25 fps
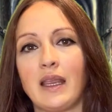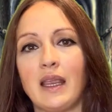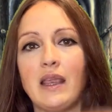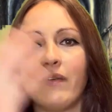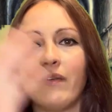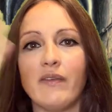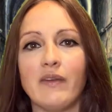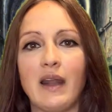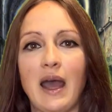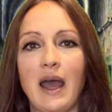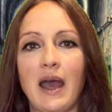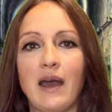
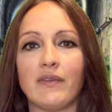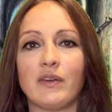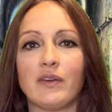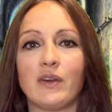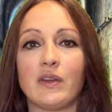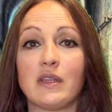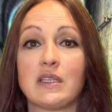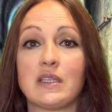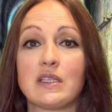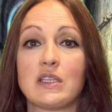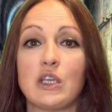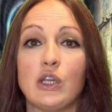Even after
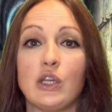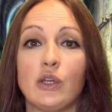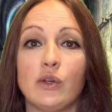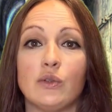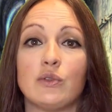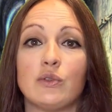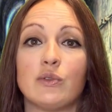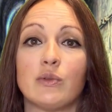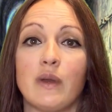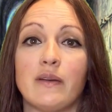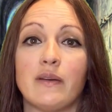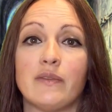this
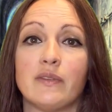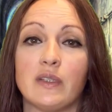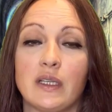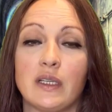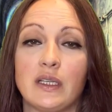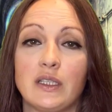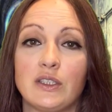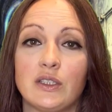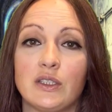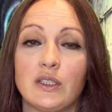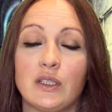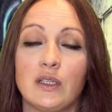huge
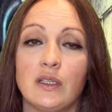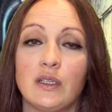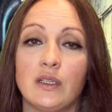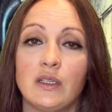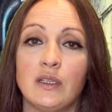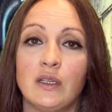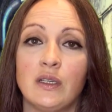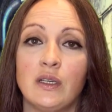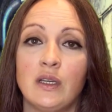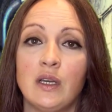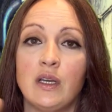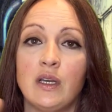revelation,
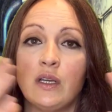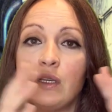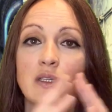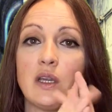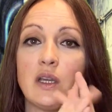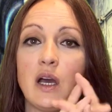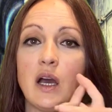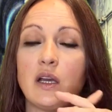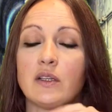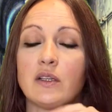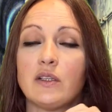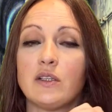
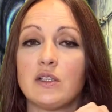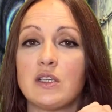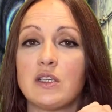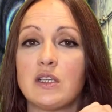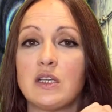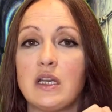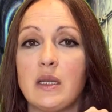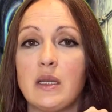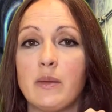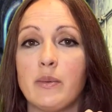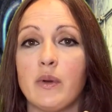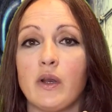Dr.
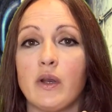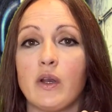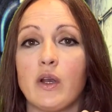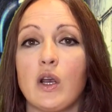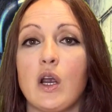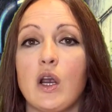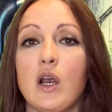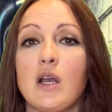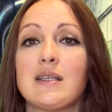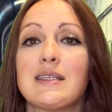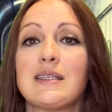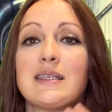
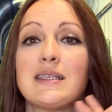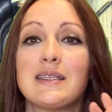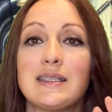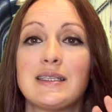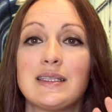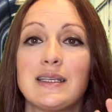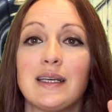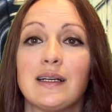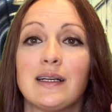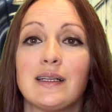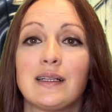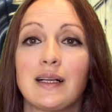Schneeberger
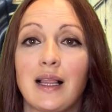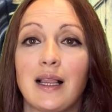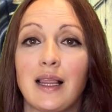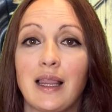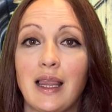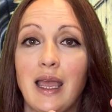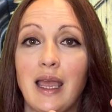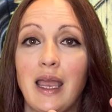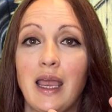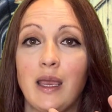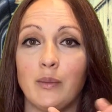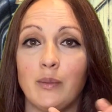still
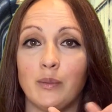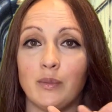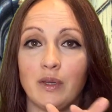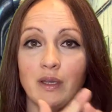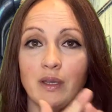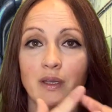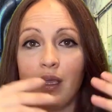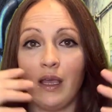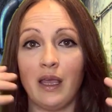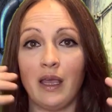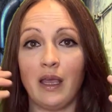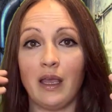claimed
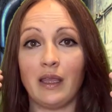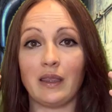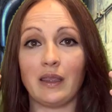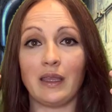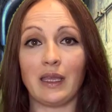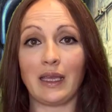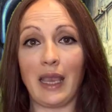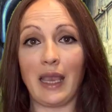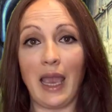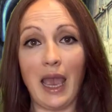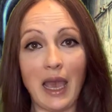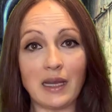
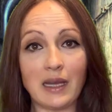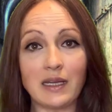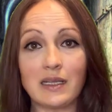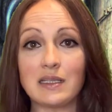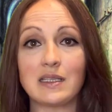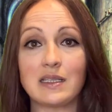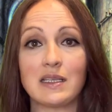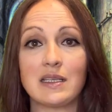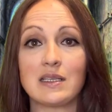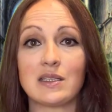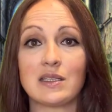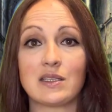that
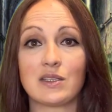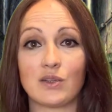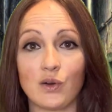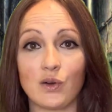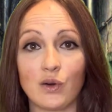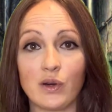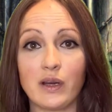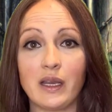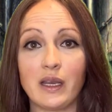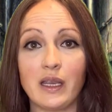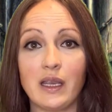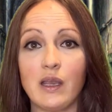Candace's
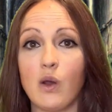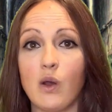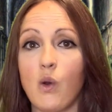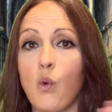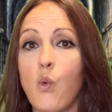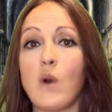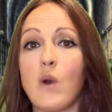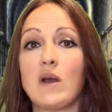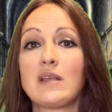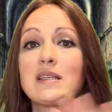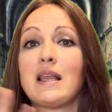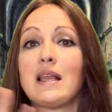story
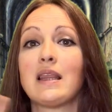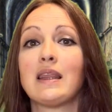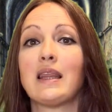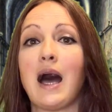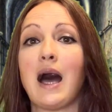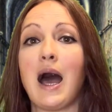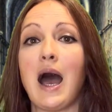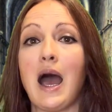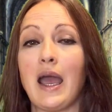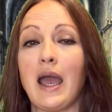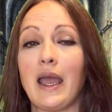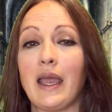was a
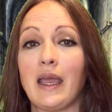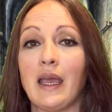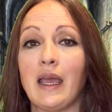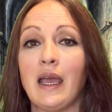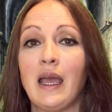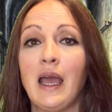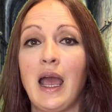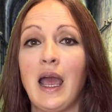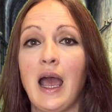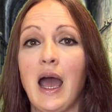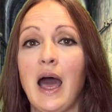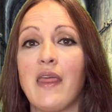lie,
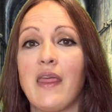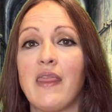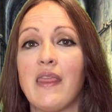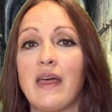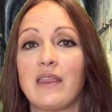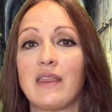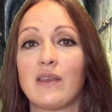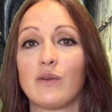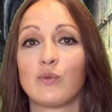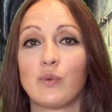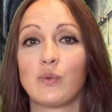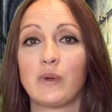and
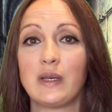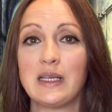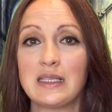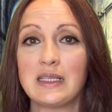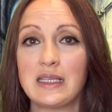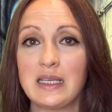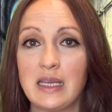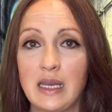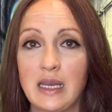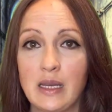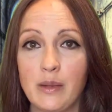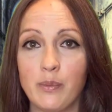that the
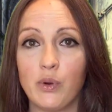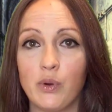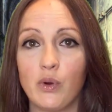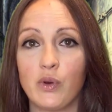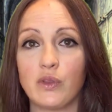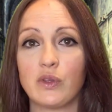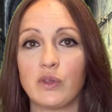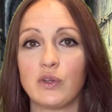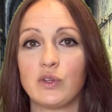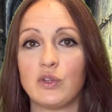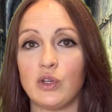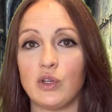reason he
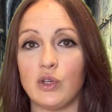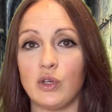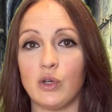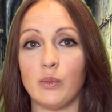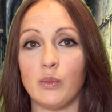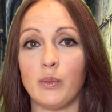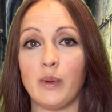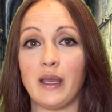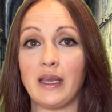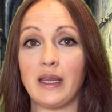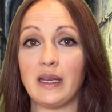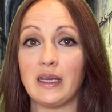put the
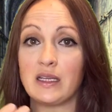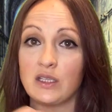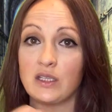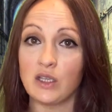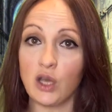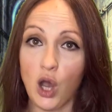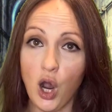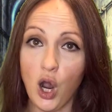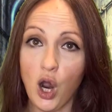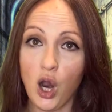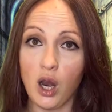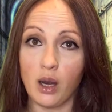tube in his
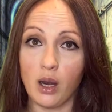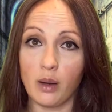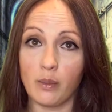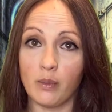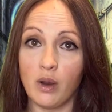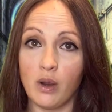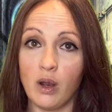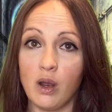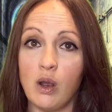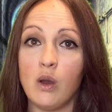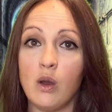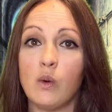
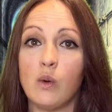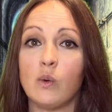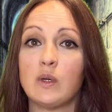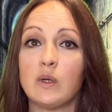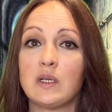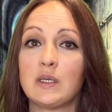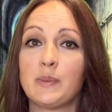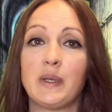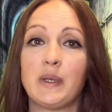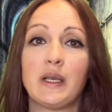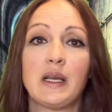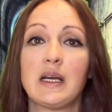arm
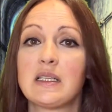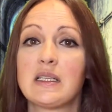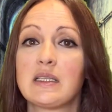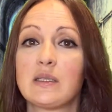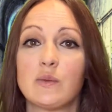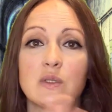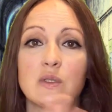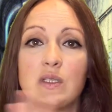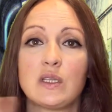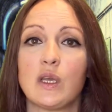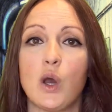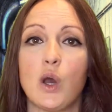was because
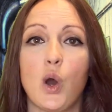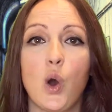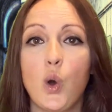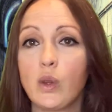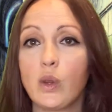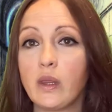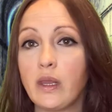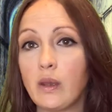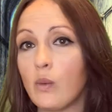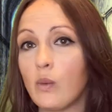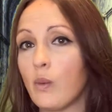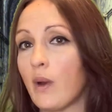it was the
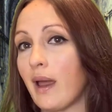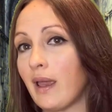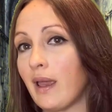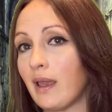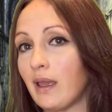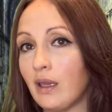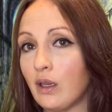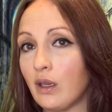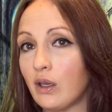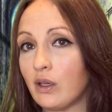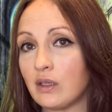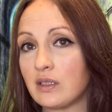only way
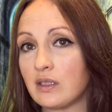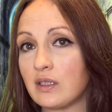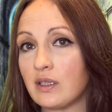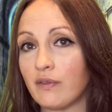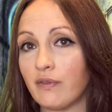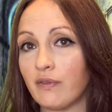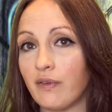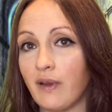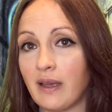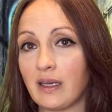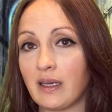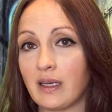he could
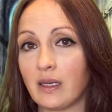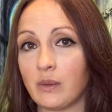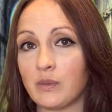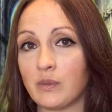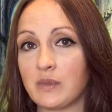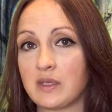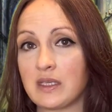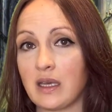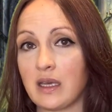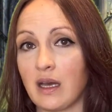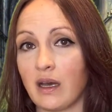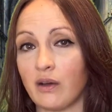defend
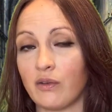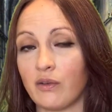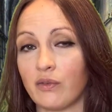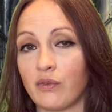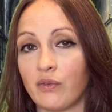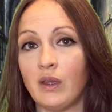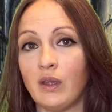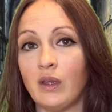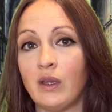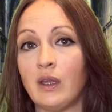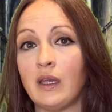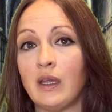
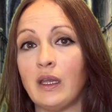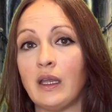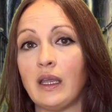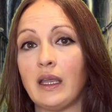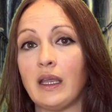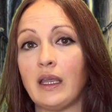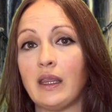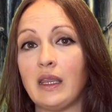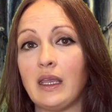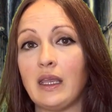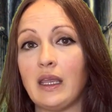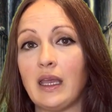himself.
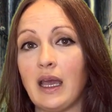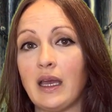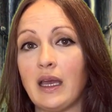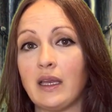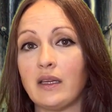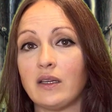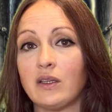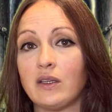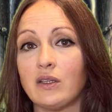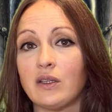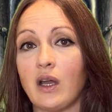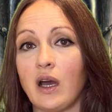In the
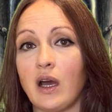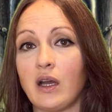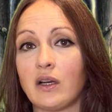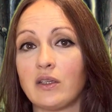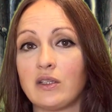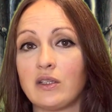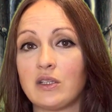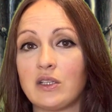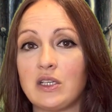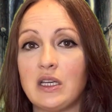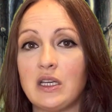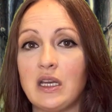end,
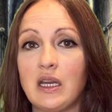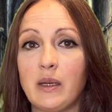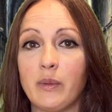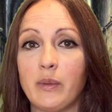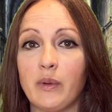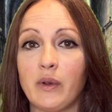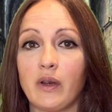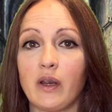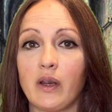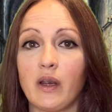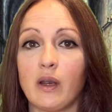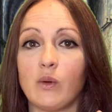Dr.
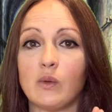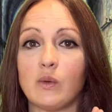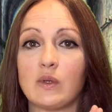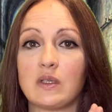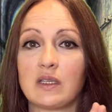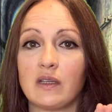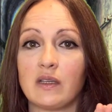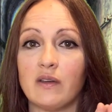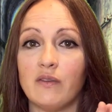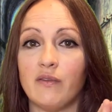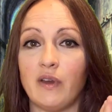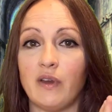Schneeberger
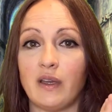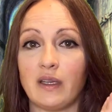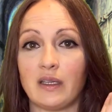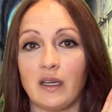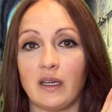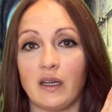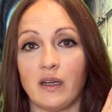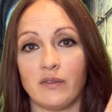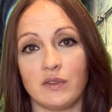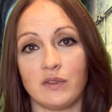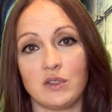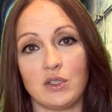was
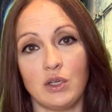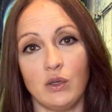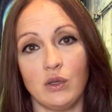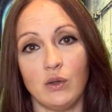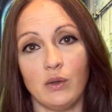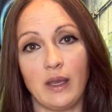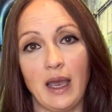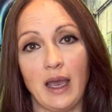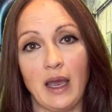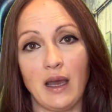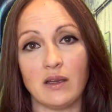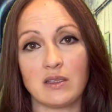convicted of
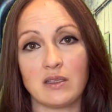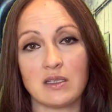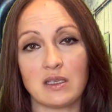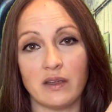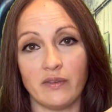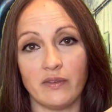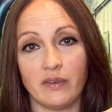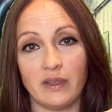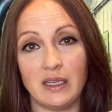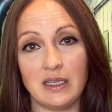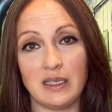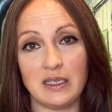2 counts
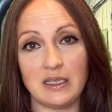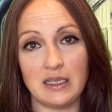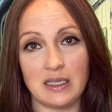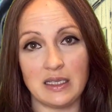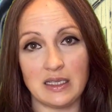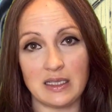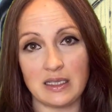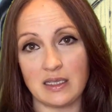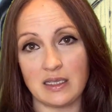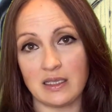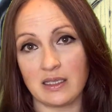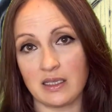of
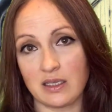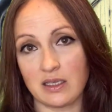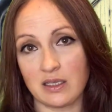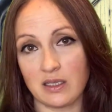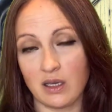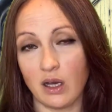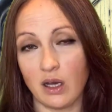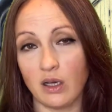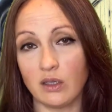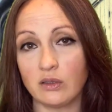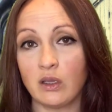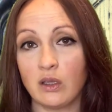indecent
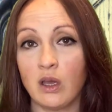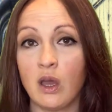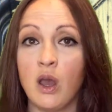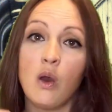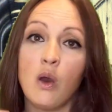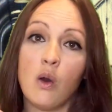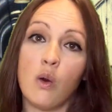assault,